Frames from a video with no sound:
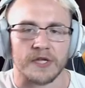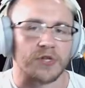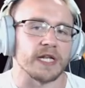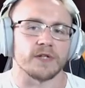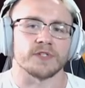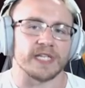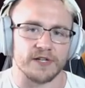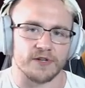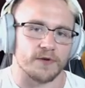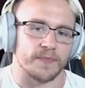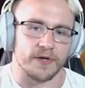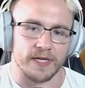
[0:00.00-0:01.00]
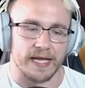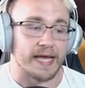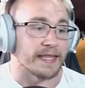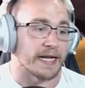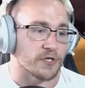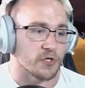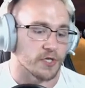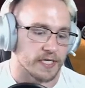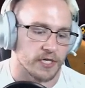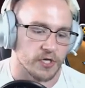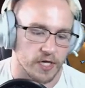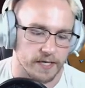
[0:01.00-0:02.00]
You didn't lose any durability, and things are
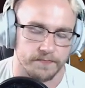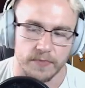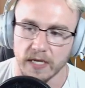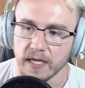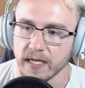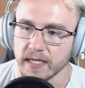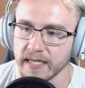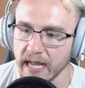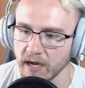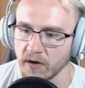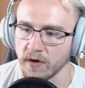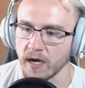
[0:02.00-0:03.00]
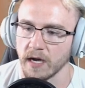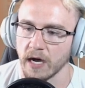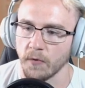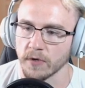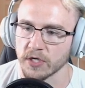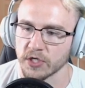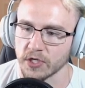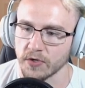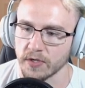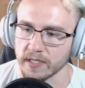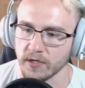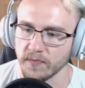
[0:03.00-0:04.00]
looking good. Now, I want to show
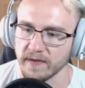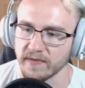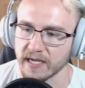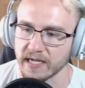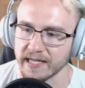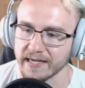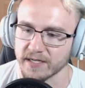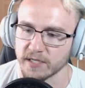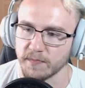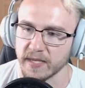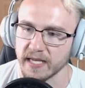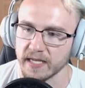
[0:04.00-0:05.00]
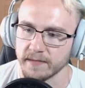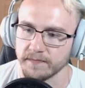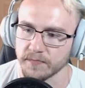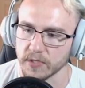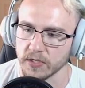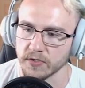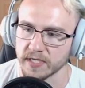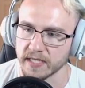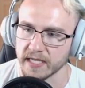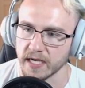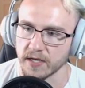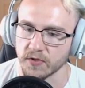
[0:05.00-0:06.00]
you a little bit of the clear speed using
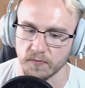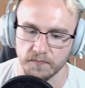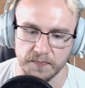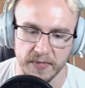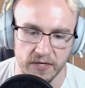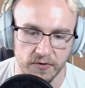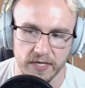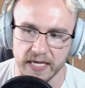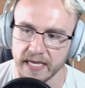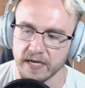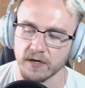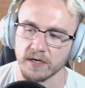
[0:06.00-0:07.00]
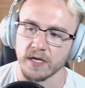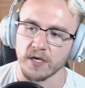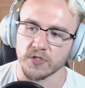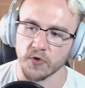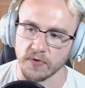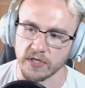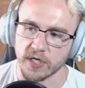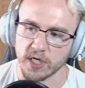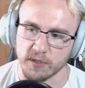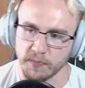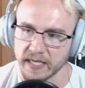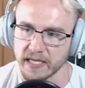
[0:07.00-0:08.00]
the other build here. So when you
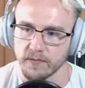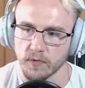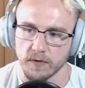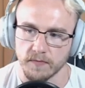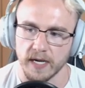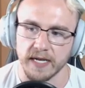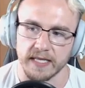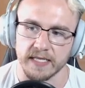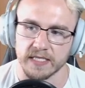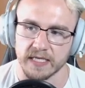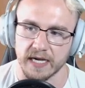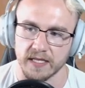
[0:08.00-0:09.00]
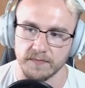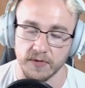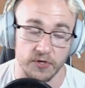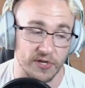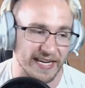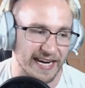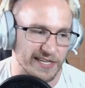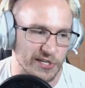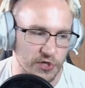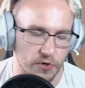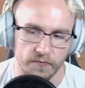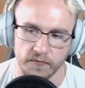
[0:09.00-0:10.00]
start spending more money, this is kind of the build you can kind of
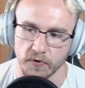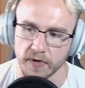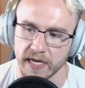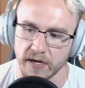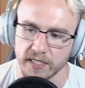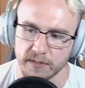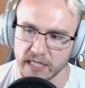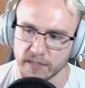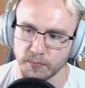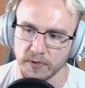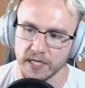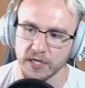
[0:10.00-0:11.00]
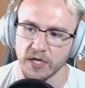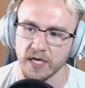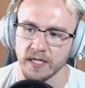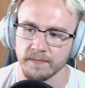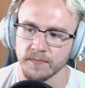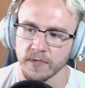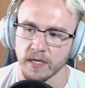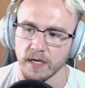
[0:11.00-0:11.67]
shoot for here. It's pretty good.